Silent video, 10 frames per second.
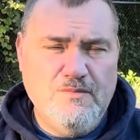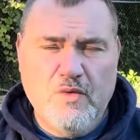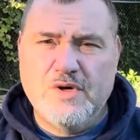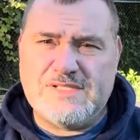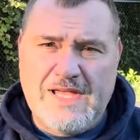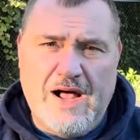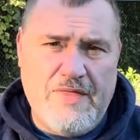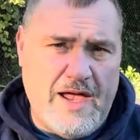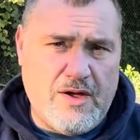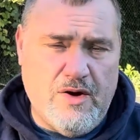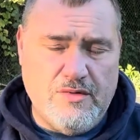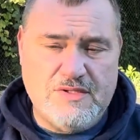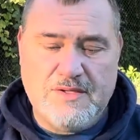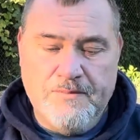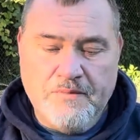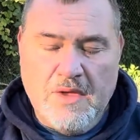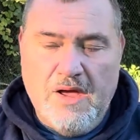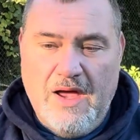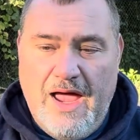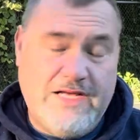we'll see how that goes.
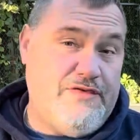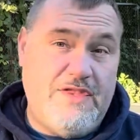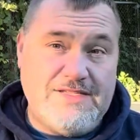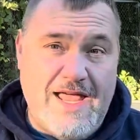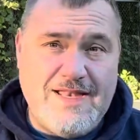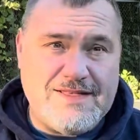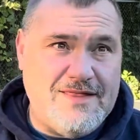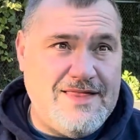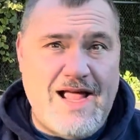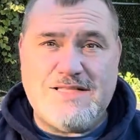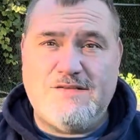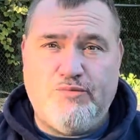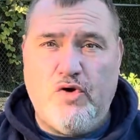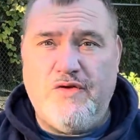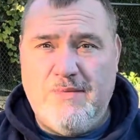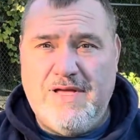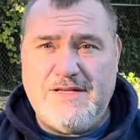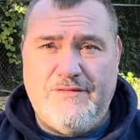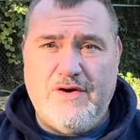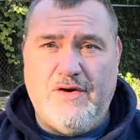As for the tent, that's proven to be a
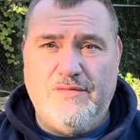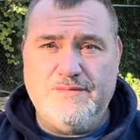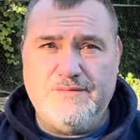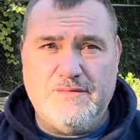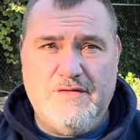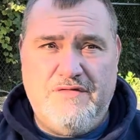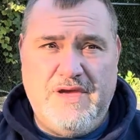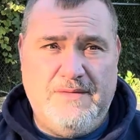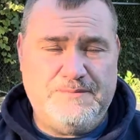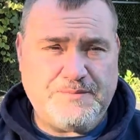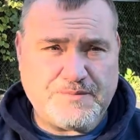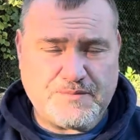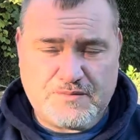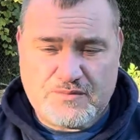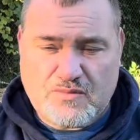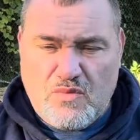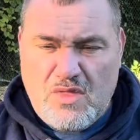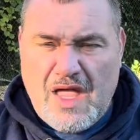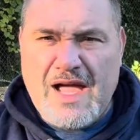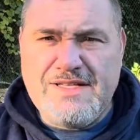difficult feat.
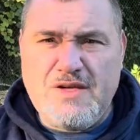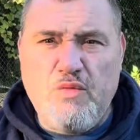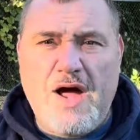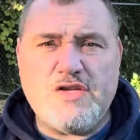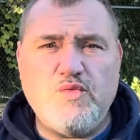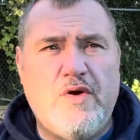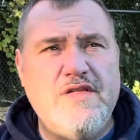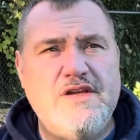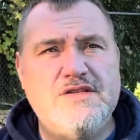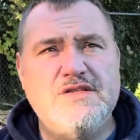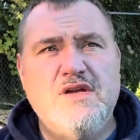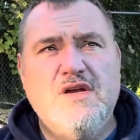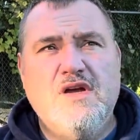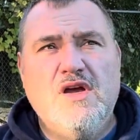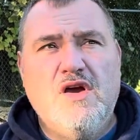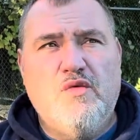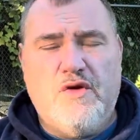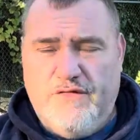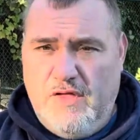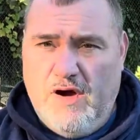I did watch one of this
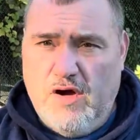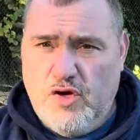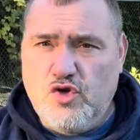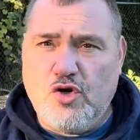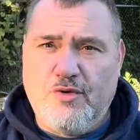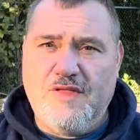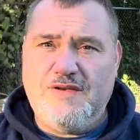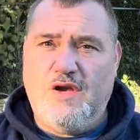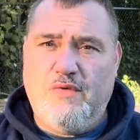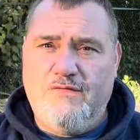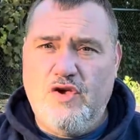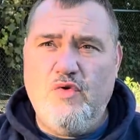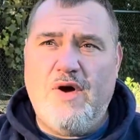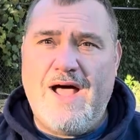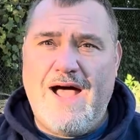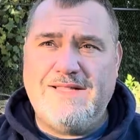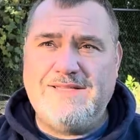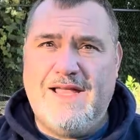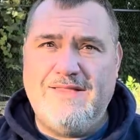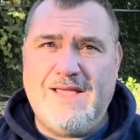YouTuber that did a review hot
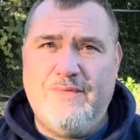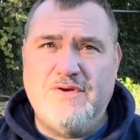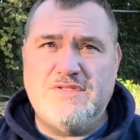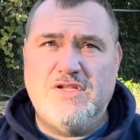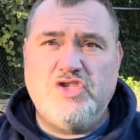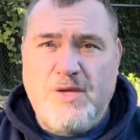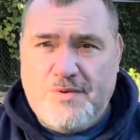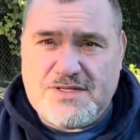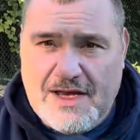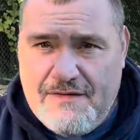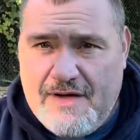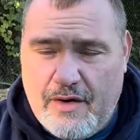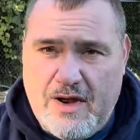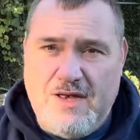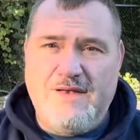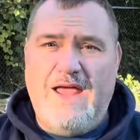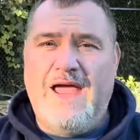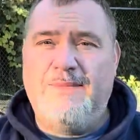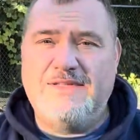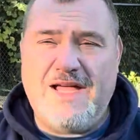tent that was the cheapest that he found on
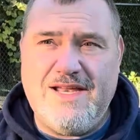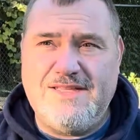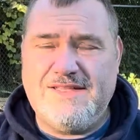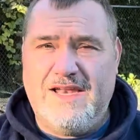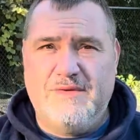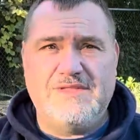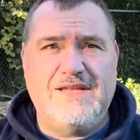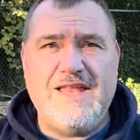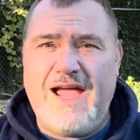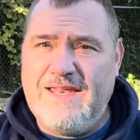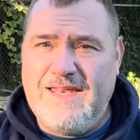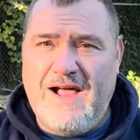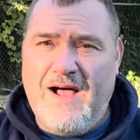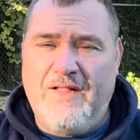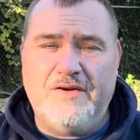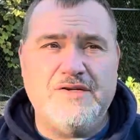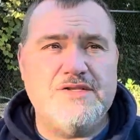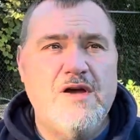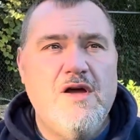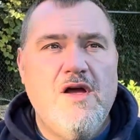Amazon. He said it was like $90.
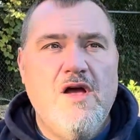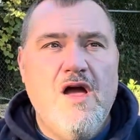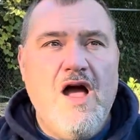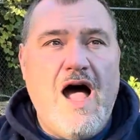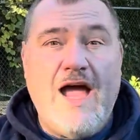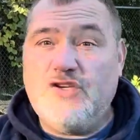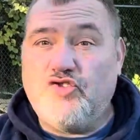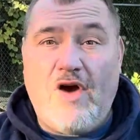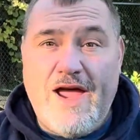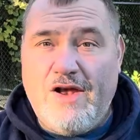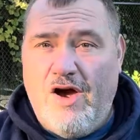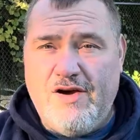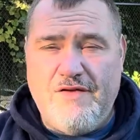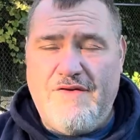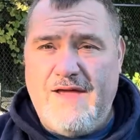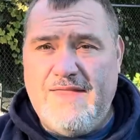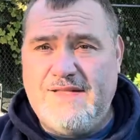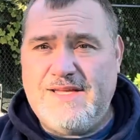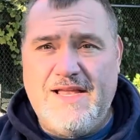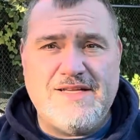I tried hard to find that
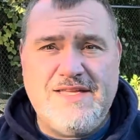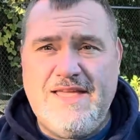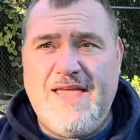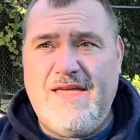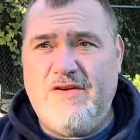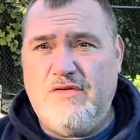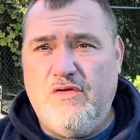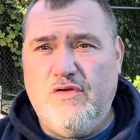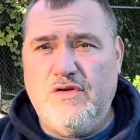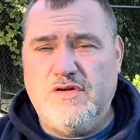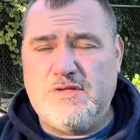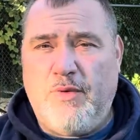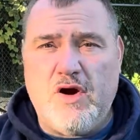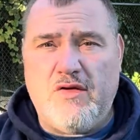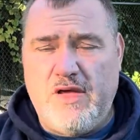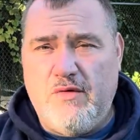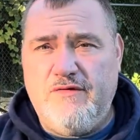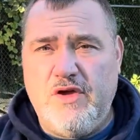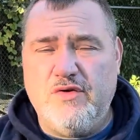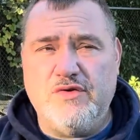tent because he gave it sparkling
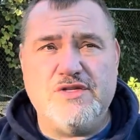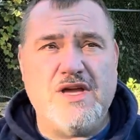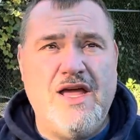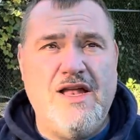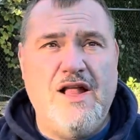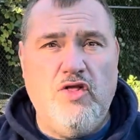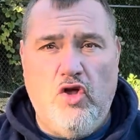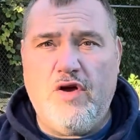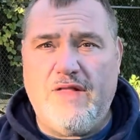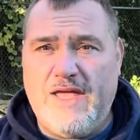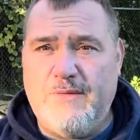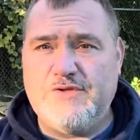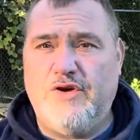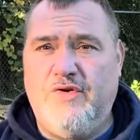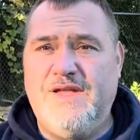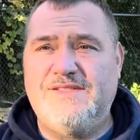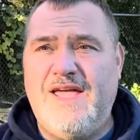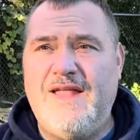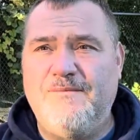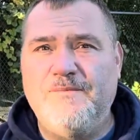reviews and it looked like it was a great
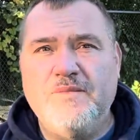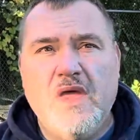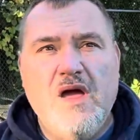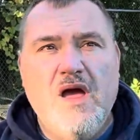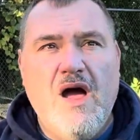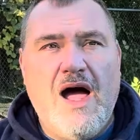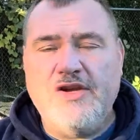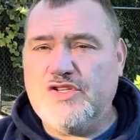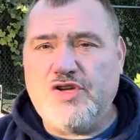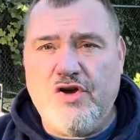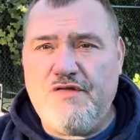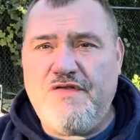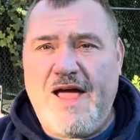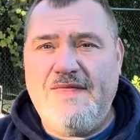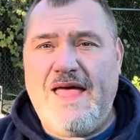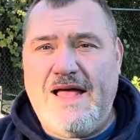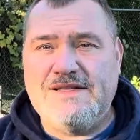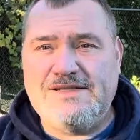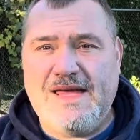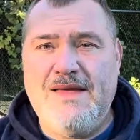tent. I just couldn't find that
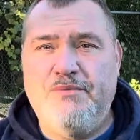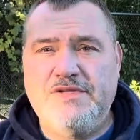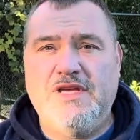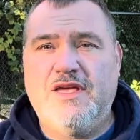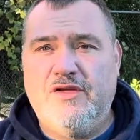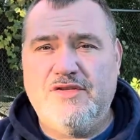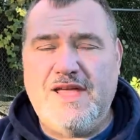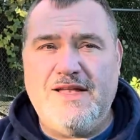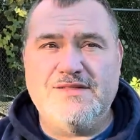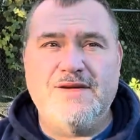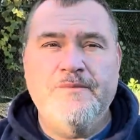same particular tent.